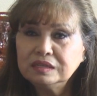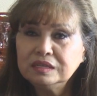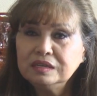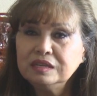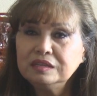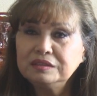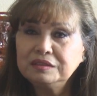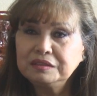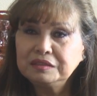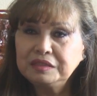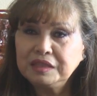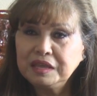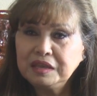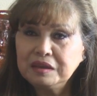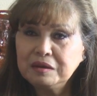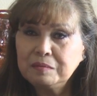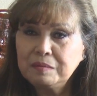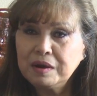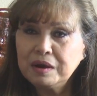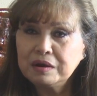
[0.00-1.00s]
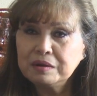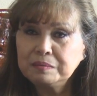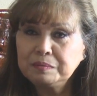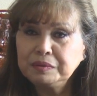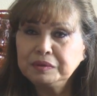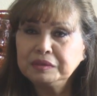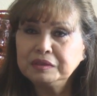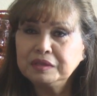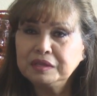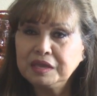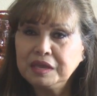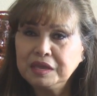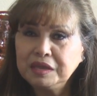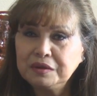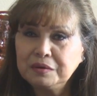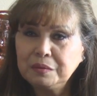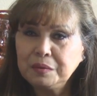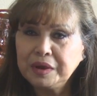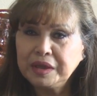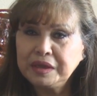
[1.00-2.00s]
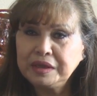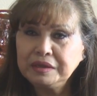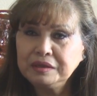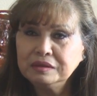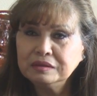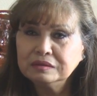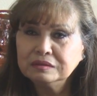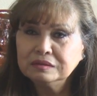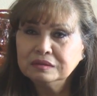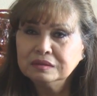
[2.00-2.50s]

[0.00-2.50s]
they need to think about it. Put the key away.